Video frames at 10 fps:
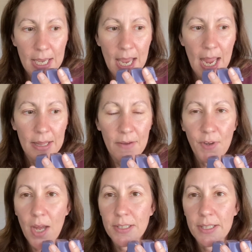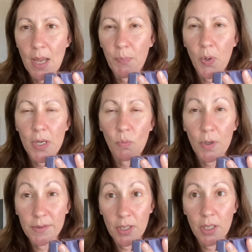and they've gotten to that point where
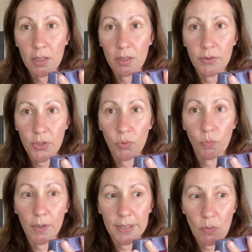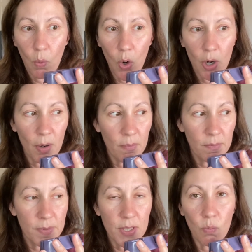they're really
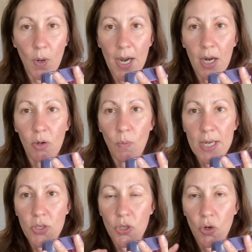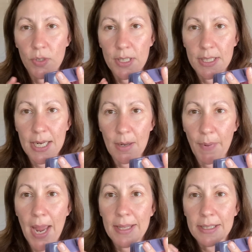warm, to where when you go to take a
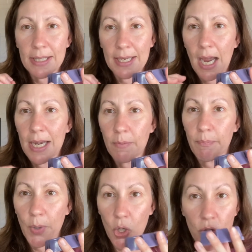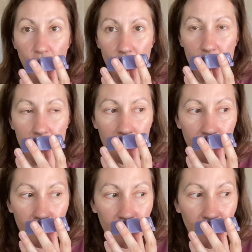bite, they kind of burst.
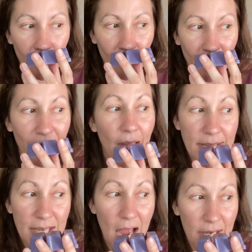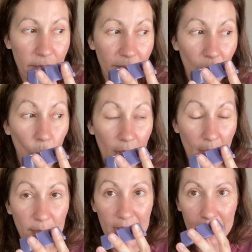That's kind of what
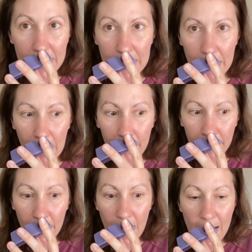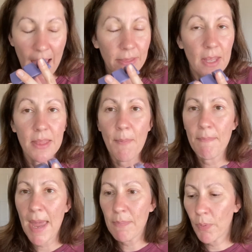I'm getting here. And then the
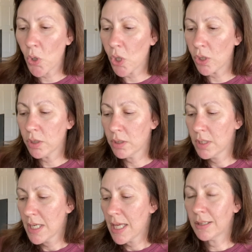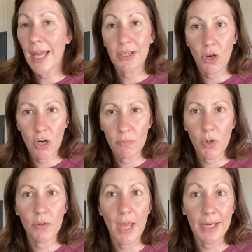maple, like
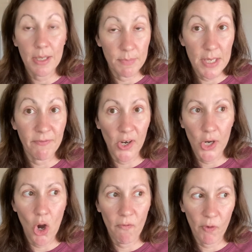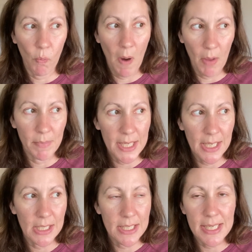caramel, that can be very overwhelming
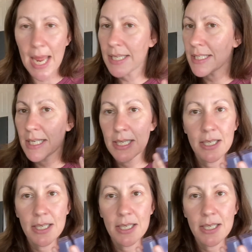in a sense,